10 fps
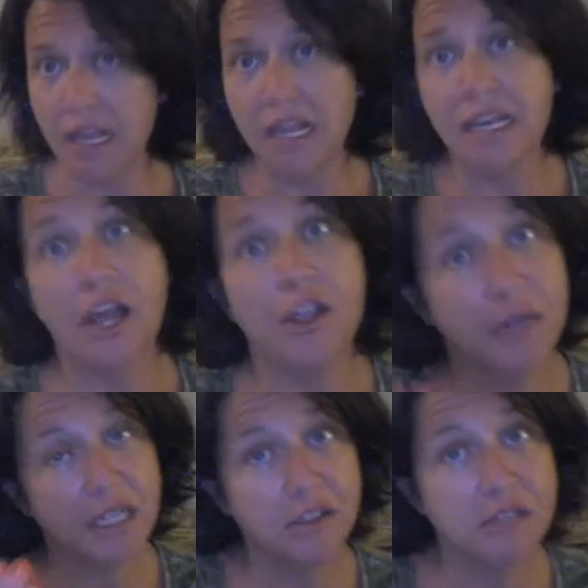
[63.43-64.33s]
Now you
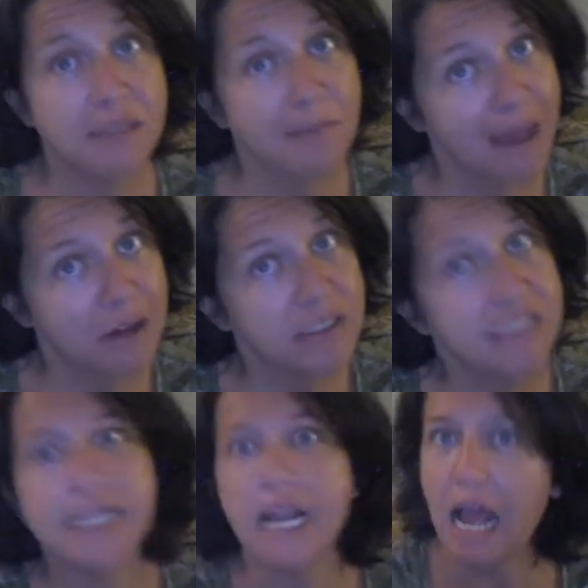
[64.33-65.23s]
use the mouse
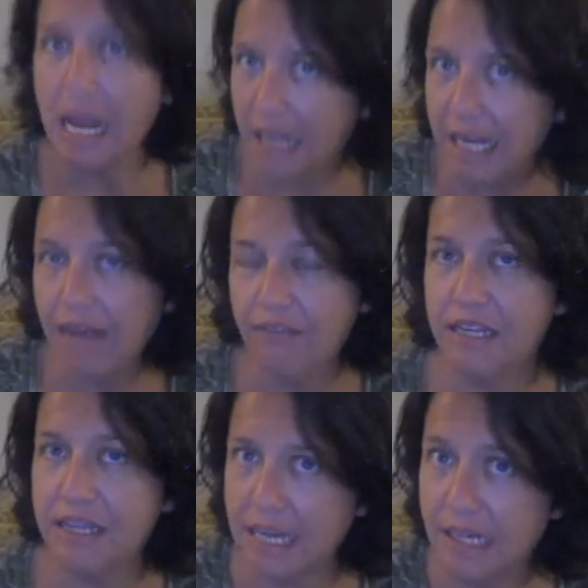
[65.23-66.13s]
and highlight
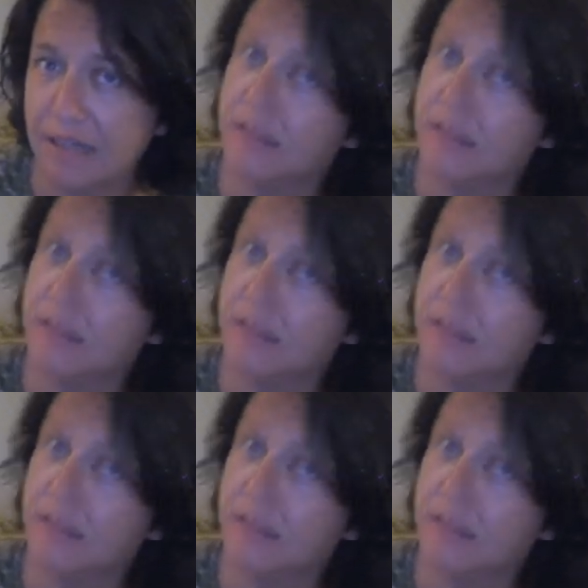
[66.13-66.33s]
everything